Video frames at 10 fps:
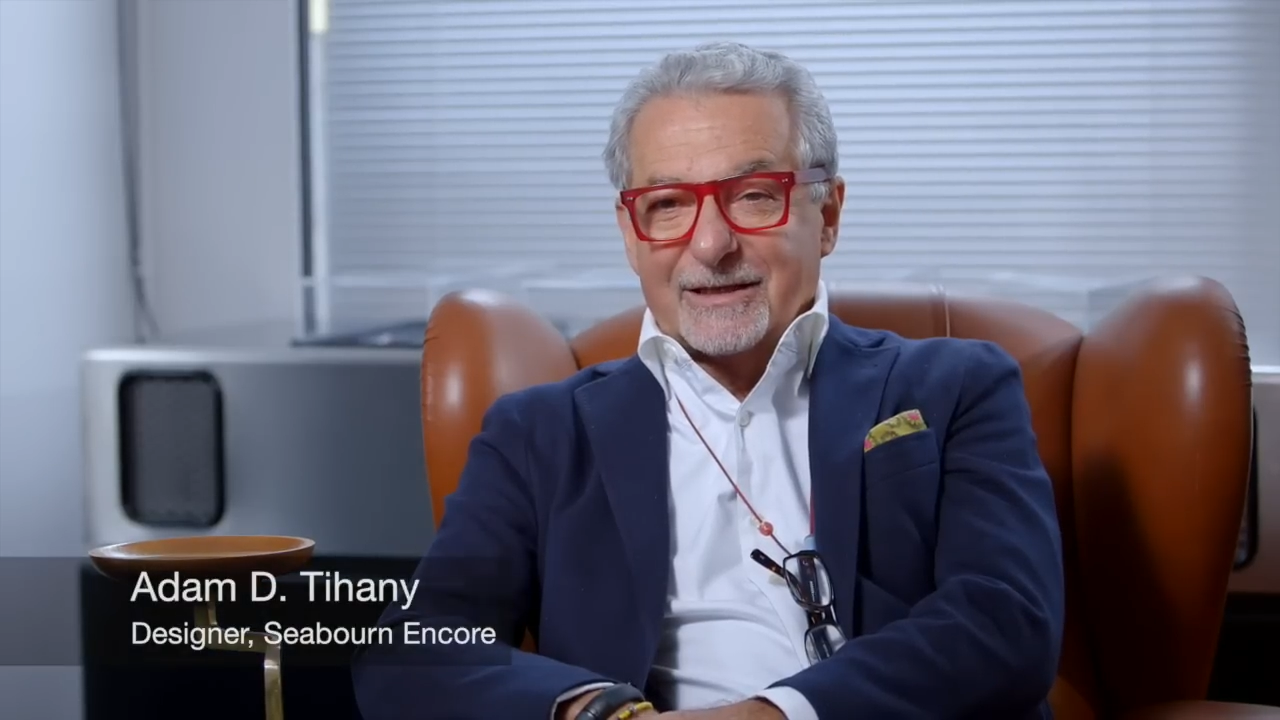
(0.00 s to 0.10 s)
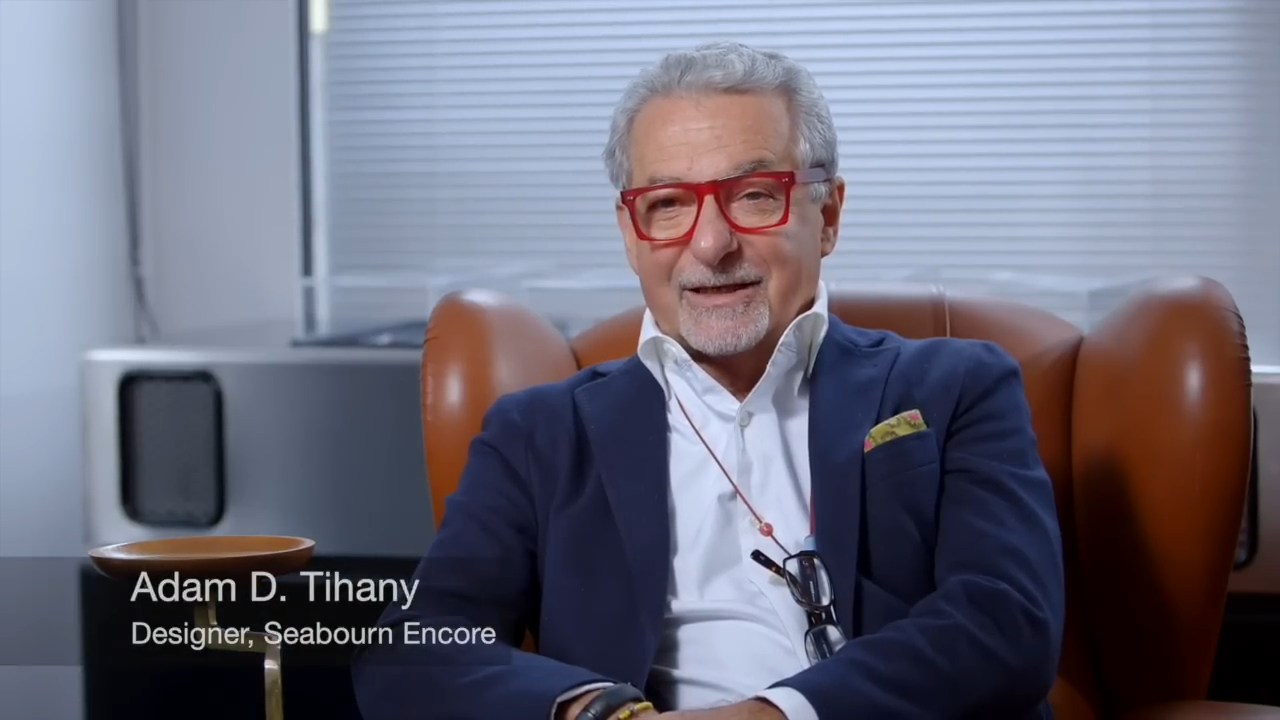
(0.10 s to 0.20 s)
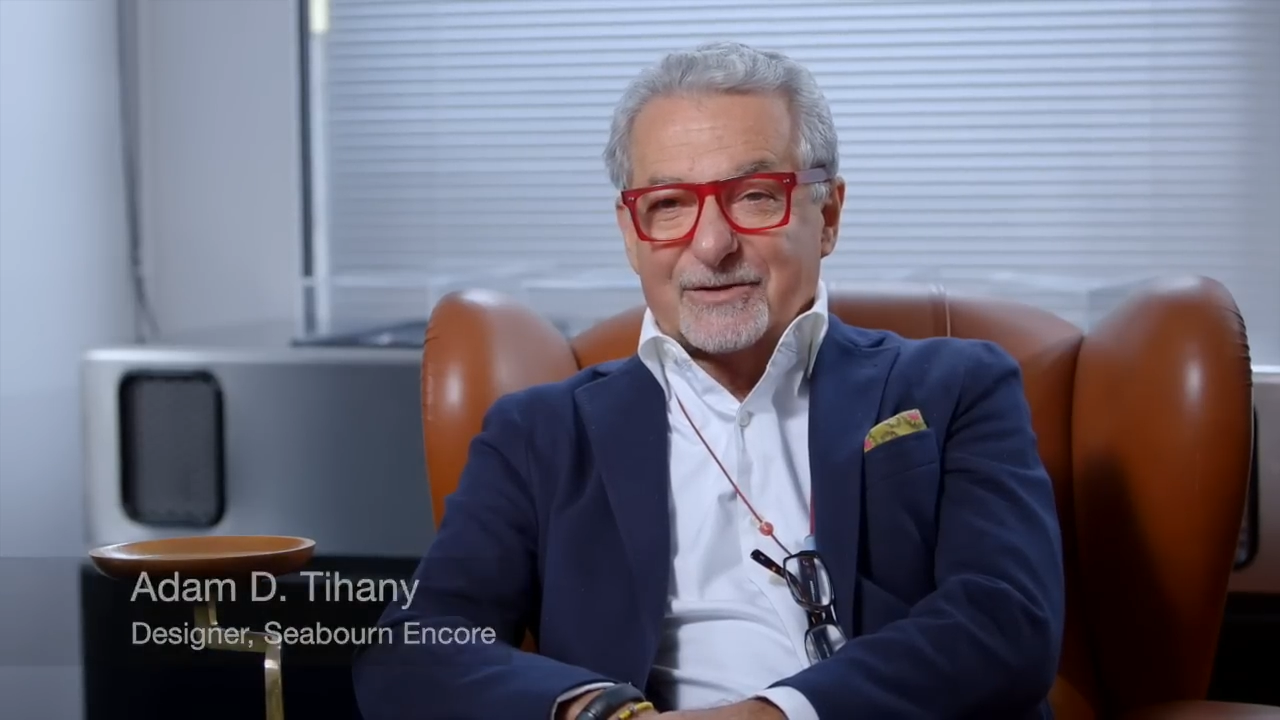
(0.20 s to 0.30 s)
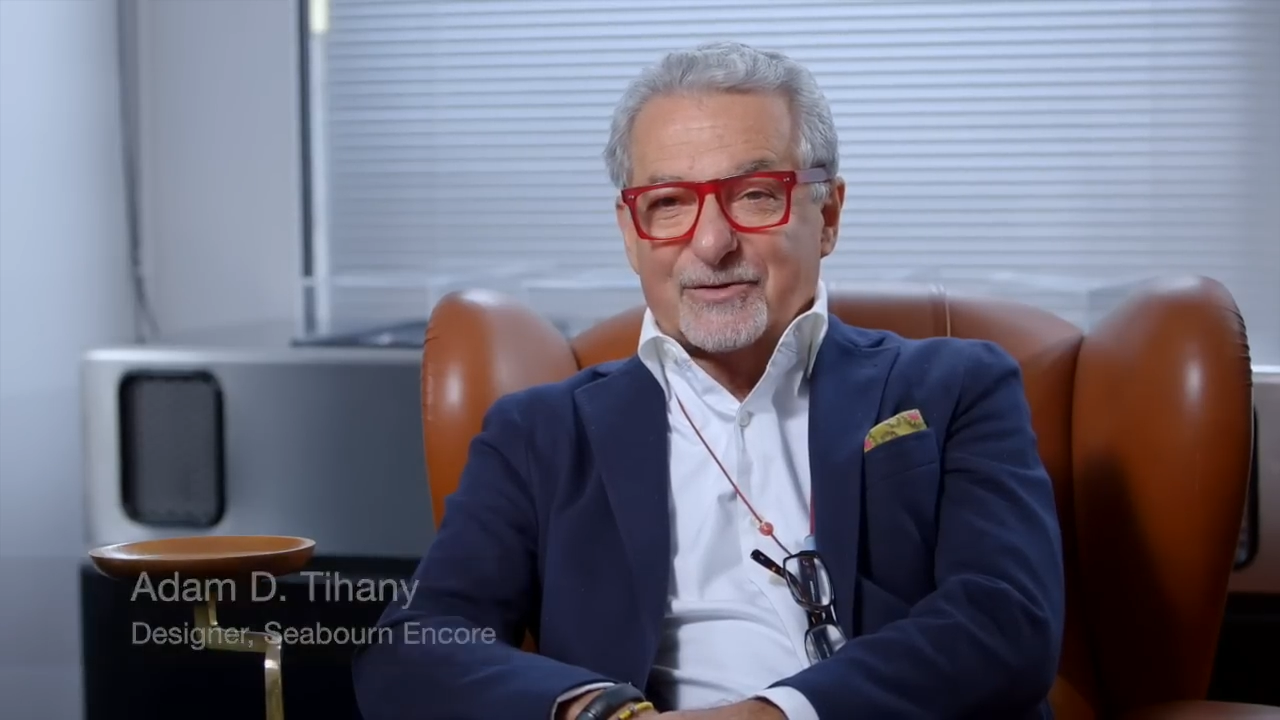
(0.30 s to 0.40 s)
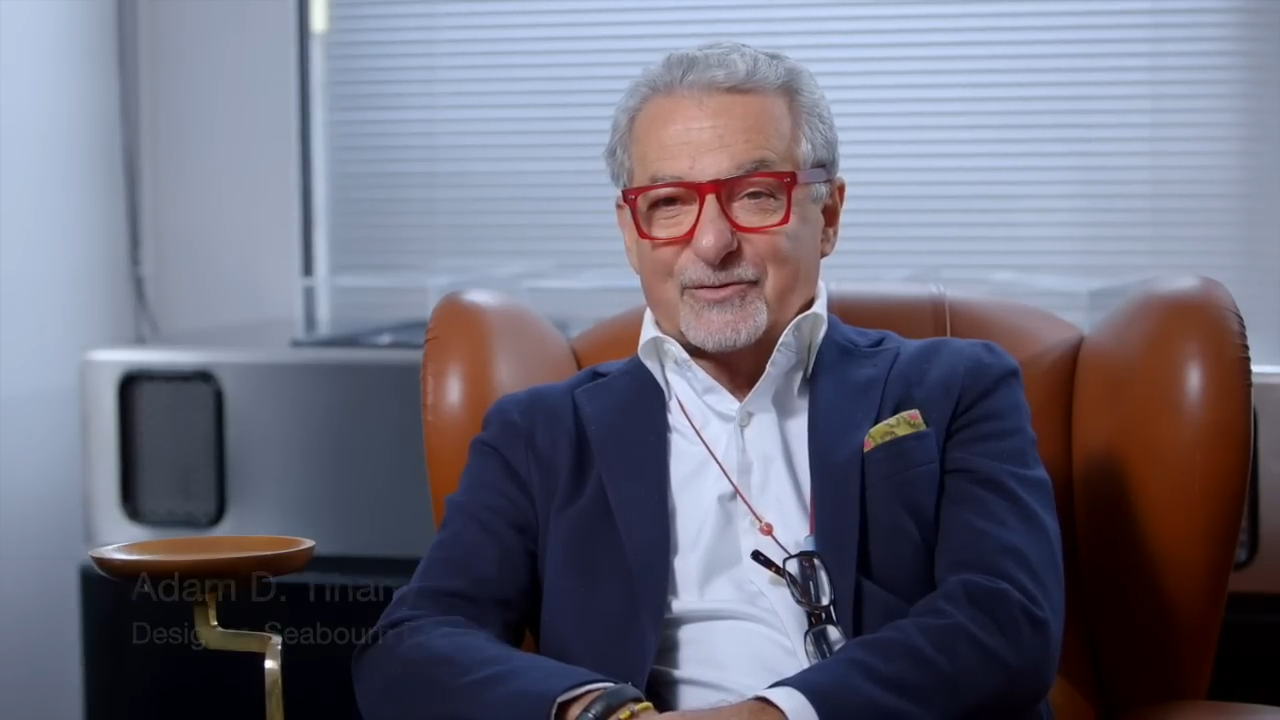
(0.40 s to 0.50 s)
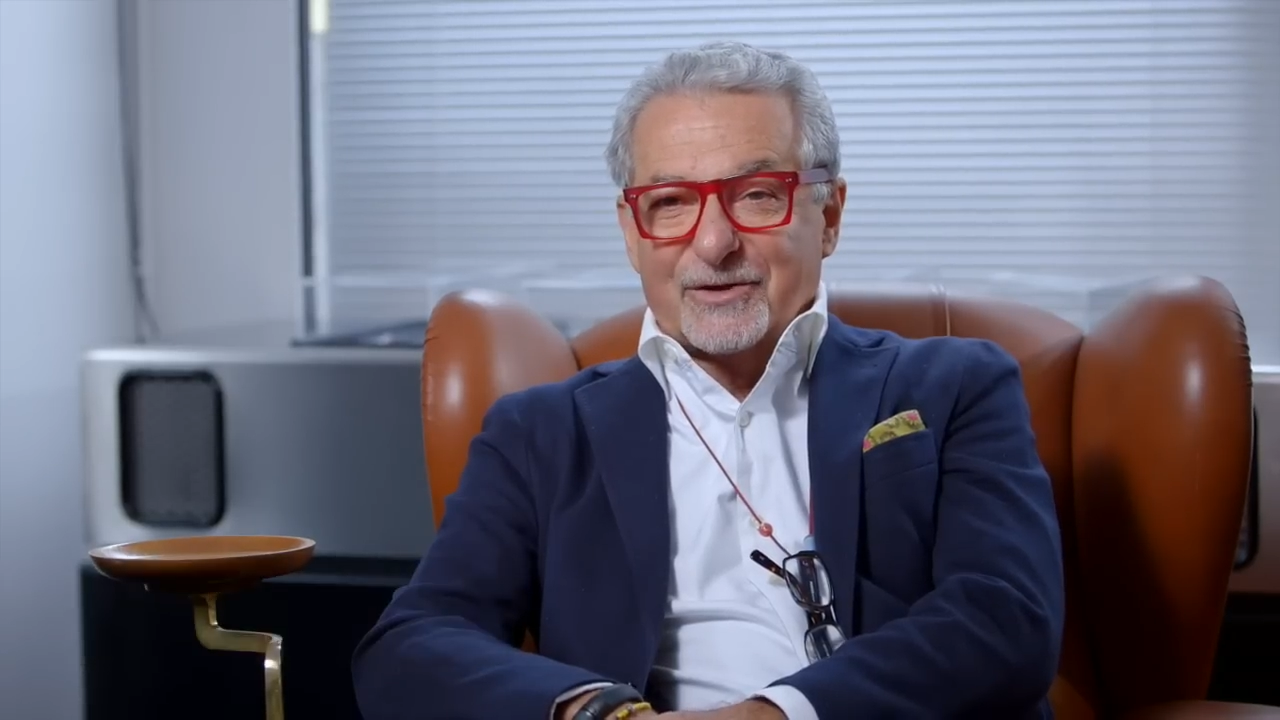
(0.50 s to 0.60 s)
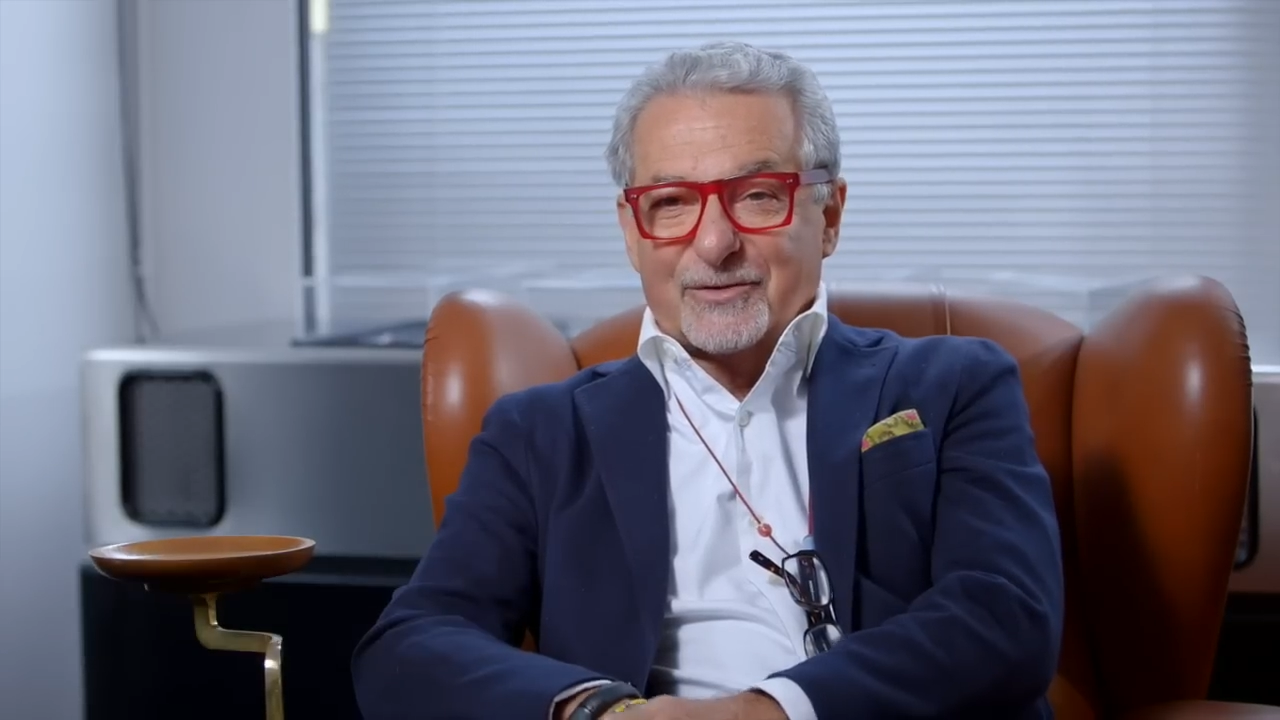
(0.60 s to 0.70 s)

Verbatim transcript: a luxury